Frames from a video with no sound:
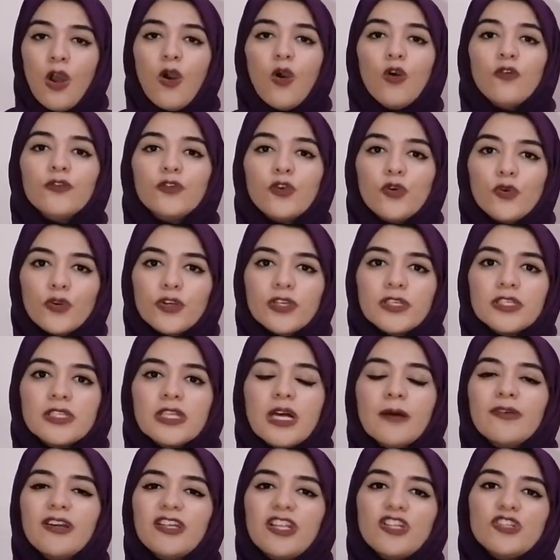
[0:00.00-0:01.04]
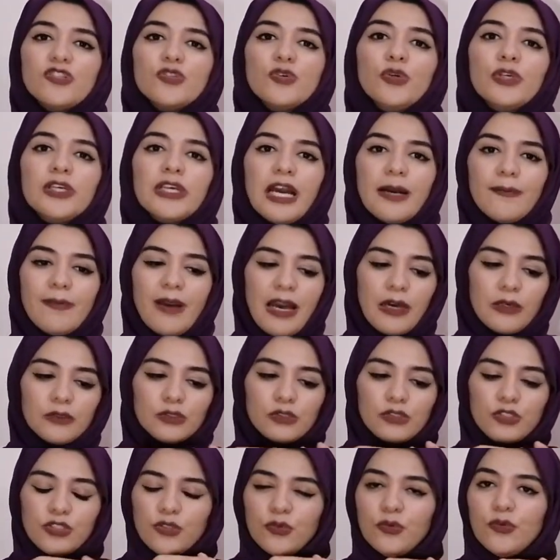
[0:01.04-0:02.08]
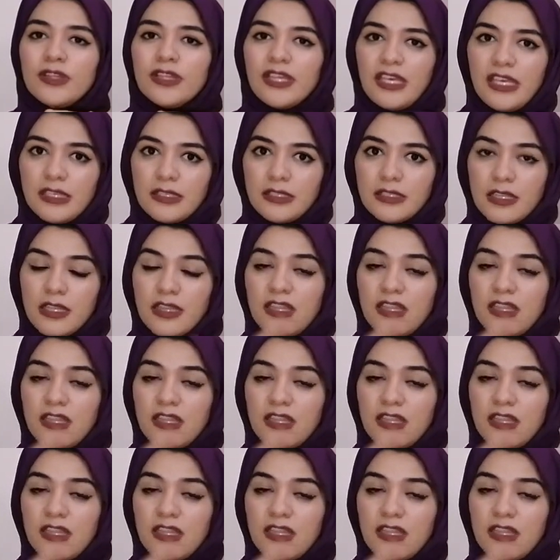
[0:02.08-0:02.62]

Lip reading: Of course, I'm gonna talk about two things: